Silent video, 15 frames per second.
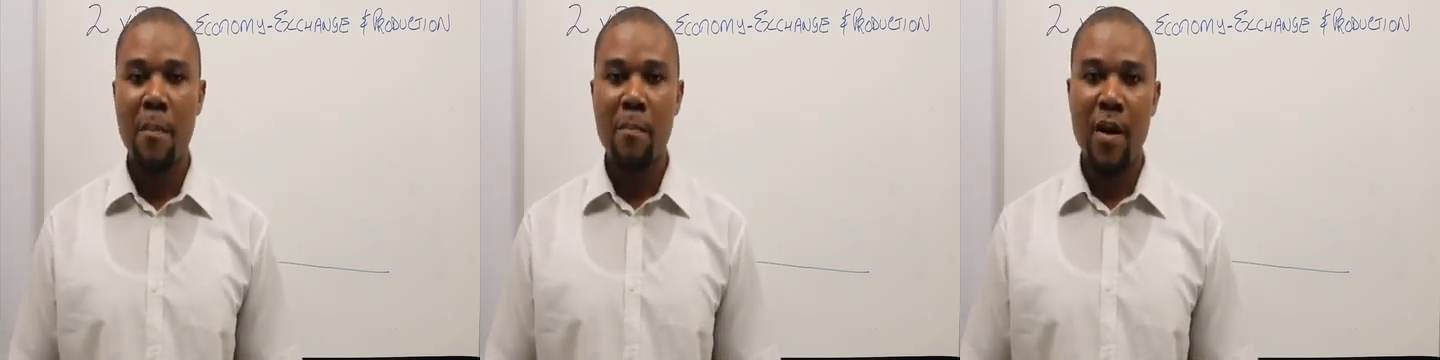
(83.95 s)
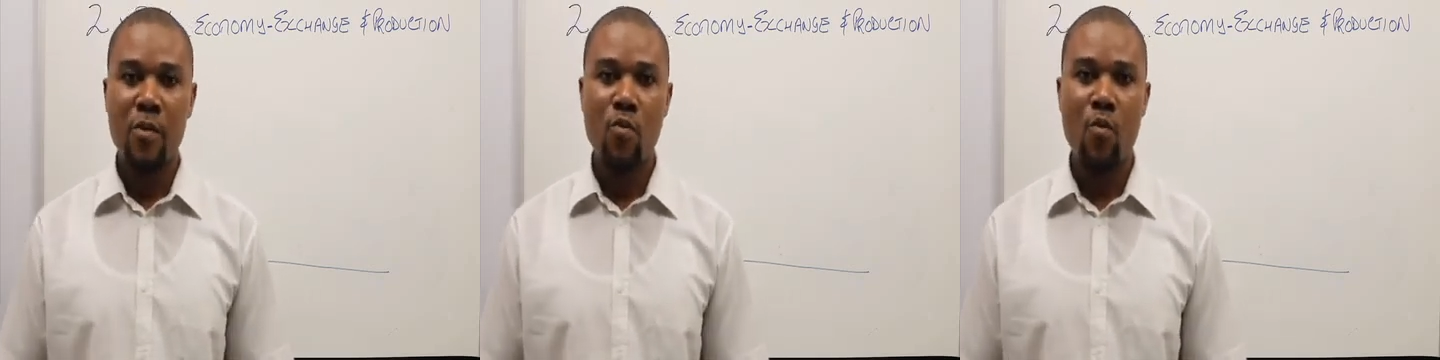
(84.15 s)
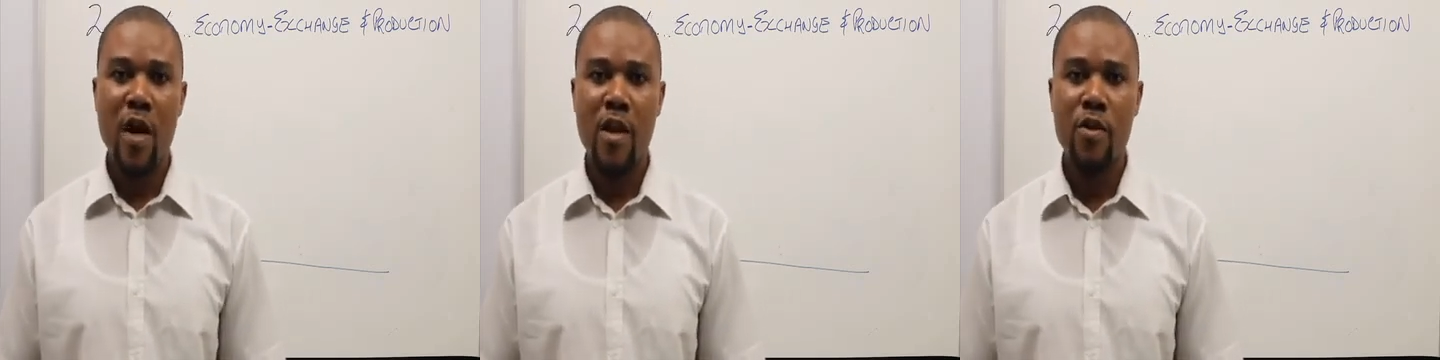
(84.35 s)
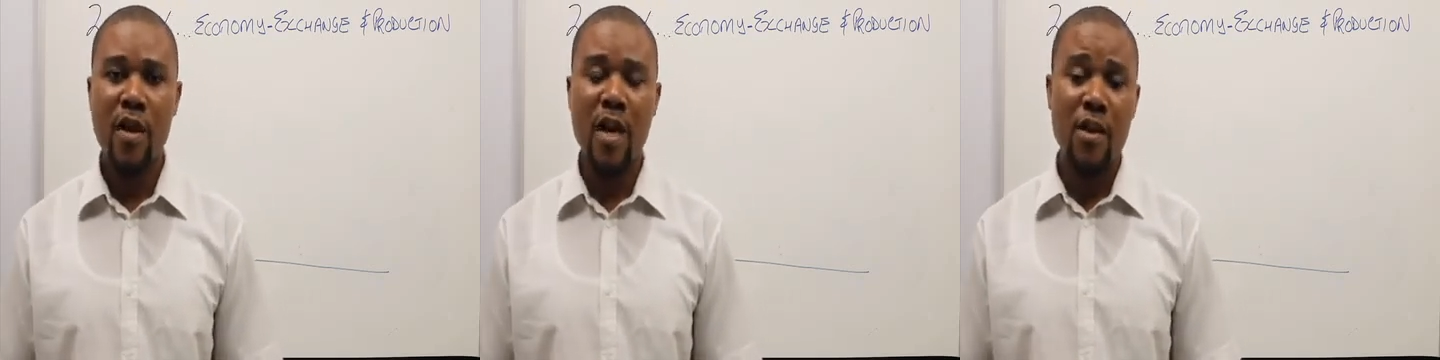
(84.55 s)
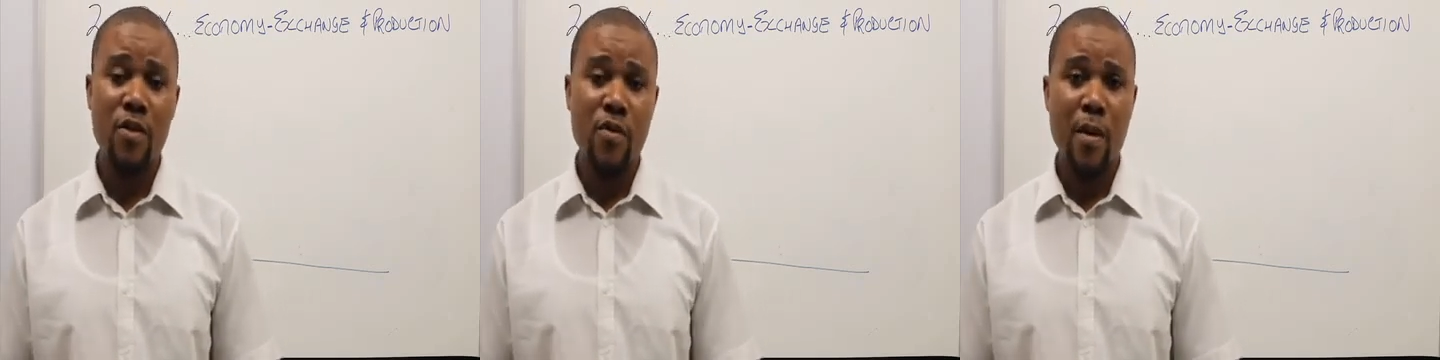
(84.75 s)
But when you
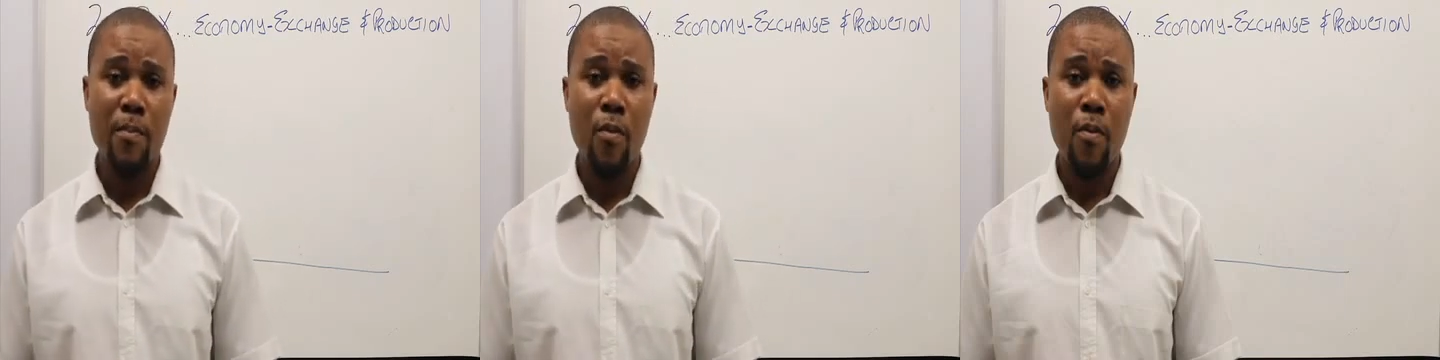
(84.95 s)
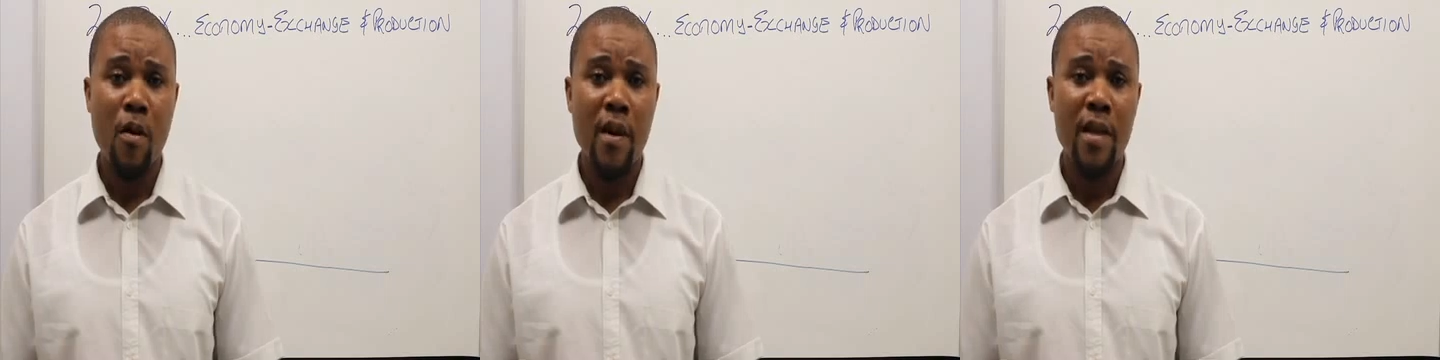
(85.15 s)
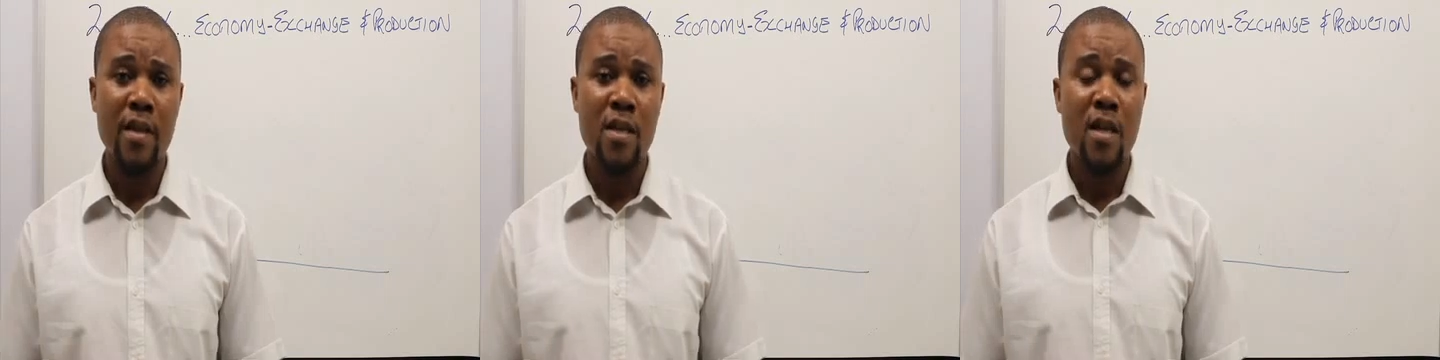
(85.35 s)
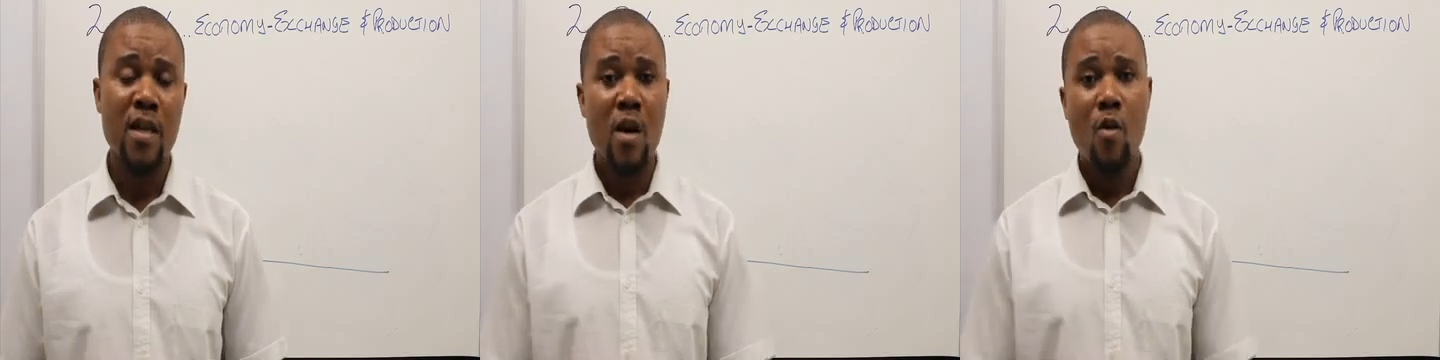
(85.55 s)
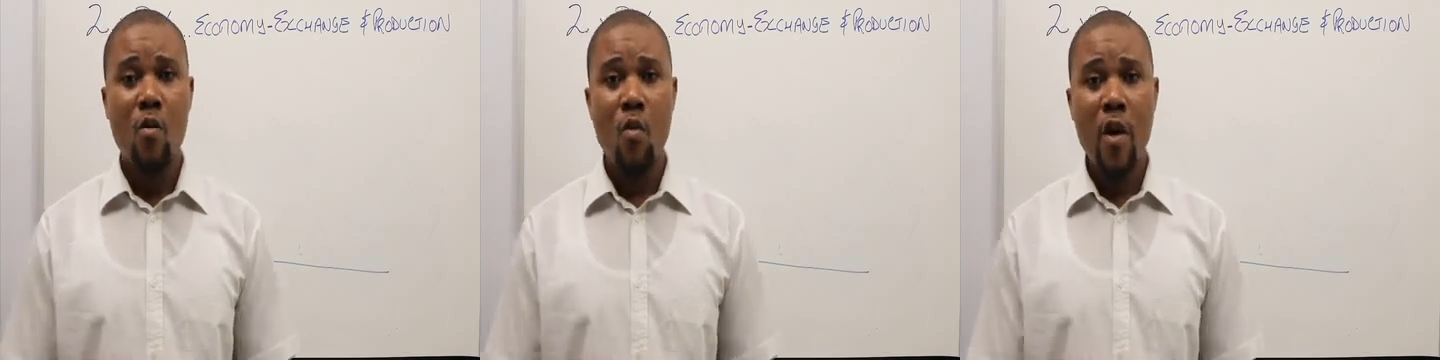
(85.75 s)
get to a point
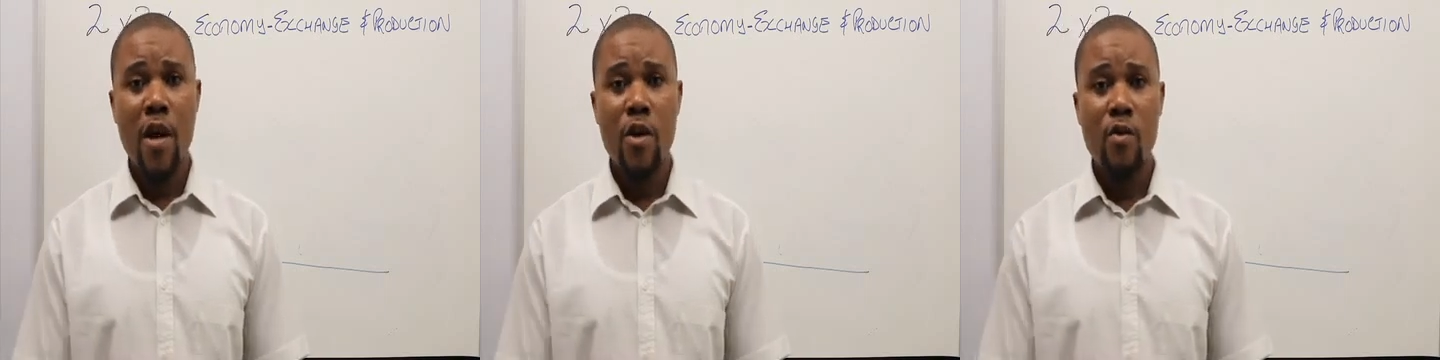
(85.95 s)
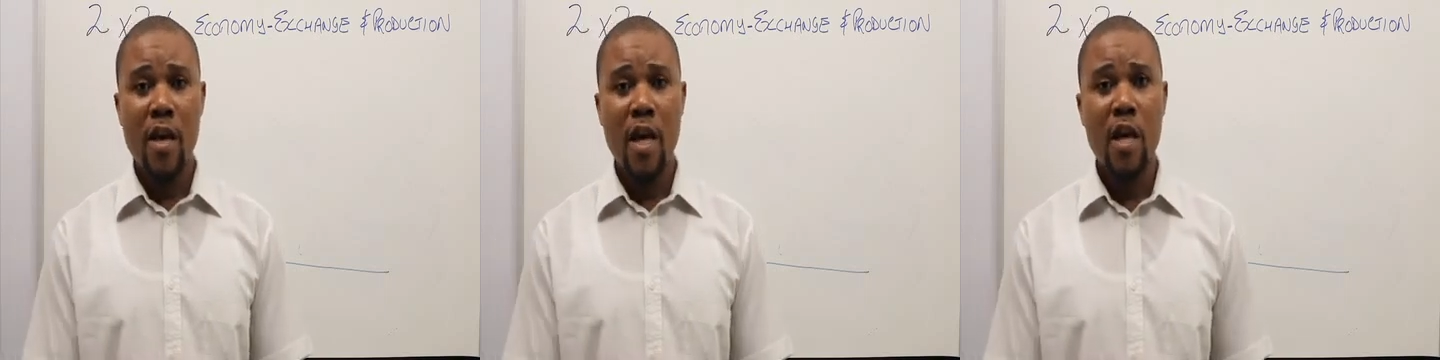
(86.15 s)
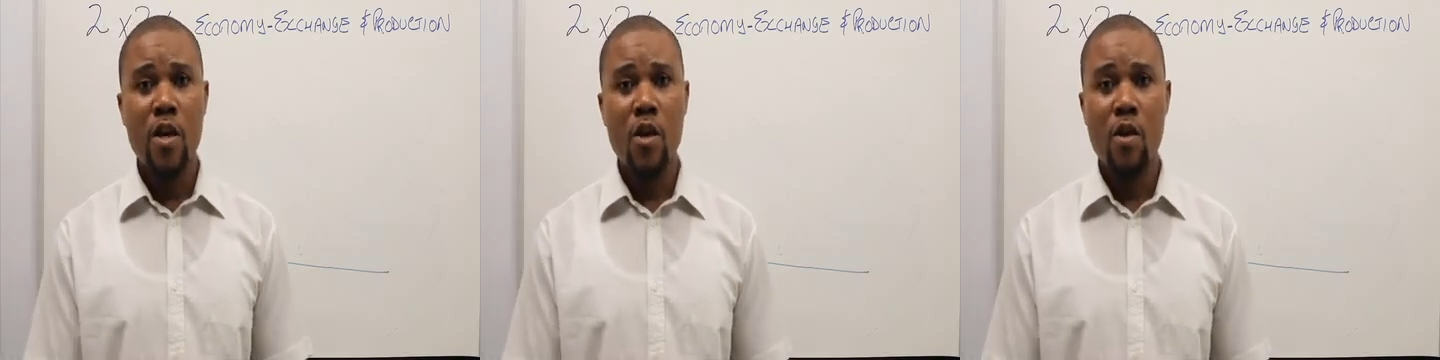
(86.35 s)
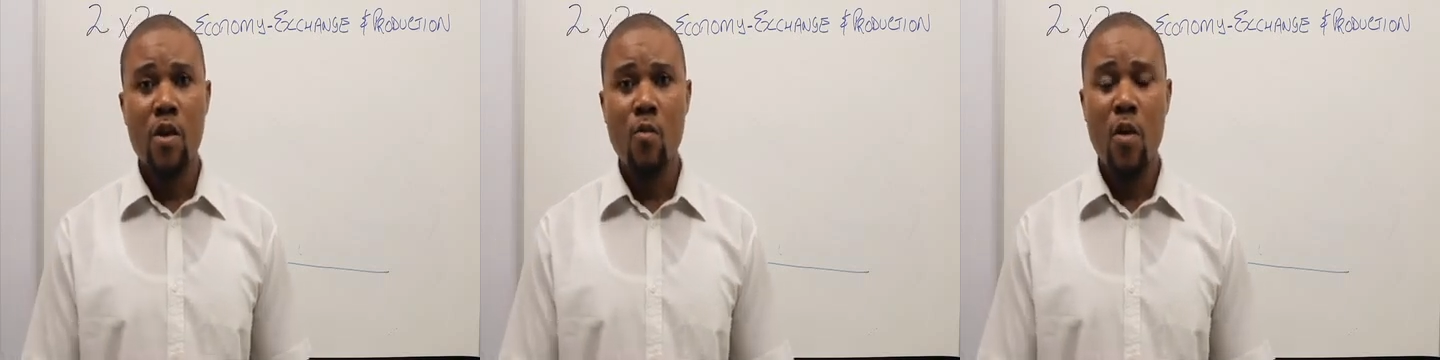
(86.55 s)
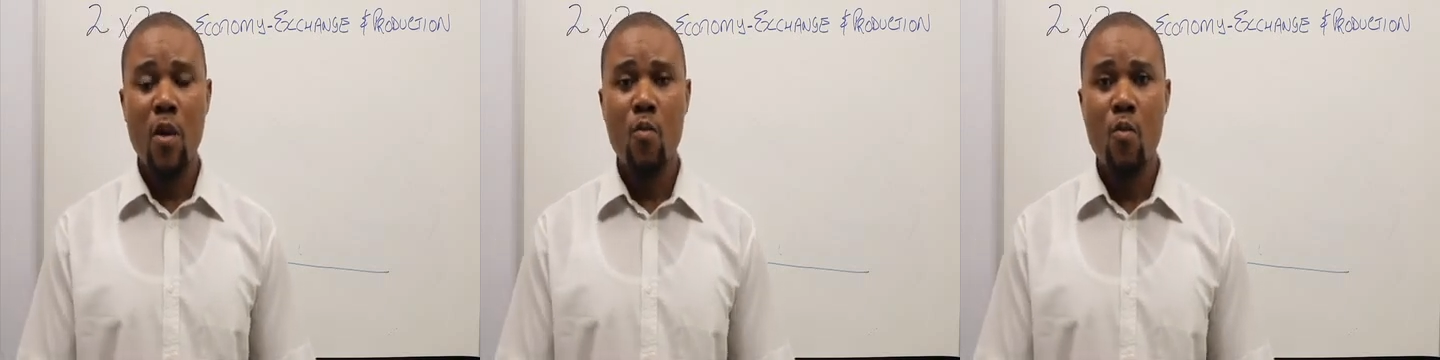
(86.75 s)
where
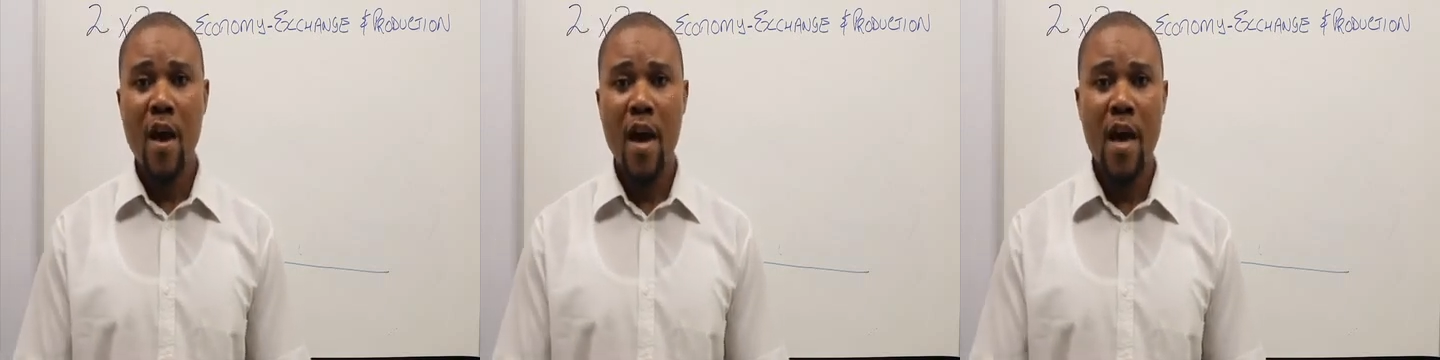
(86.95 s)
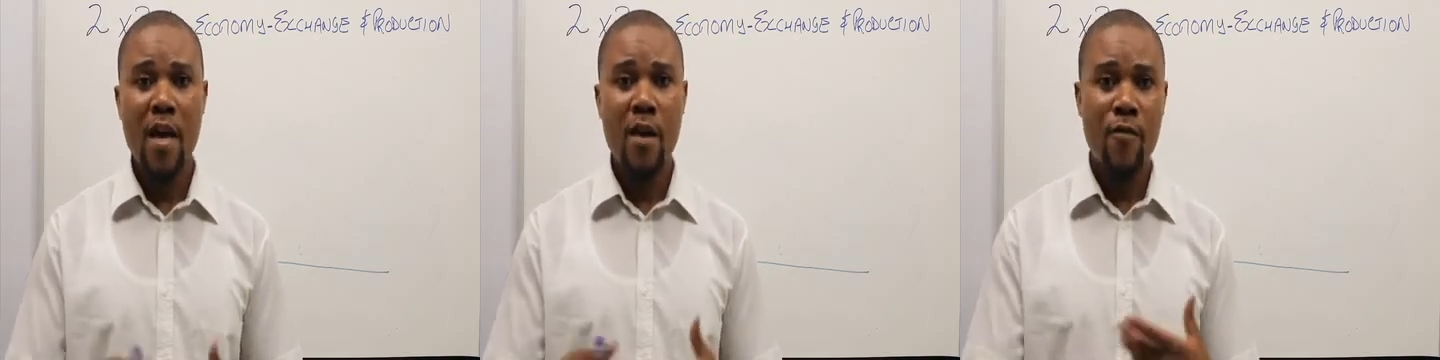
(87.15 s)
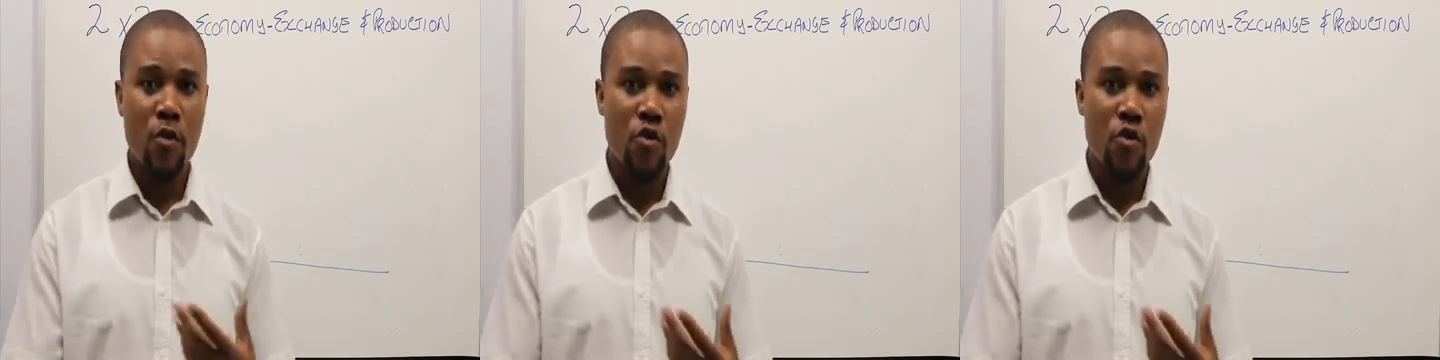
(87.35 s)
if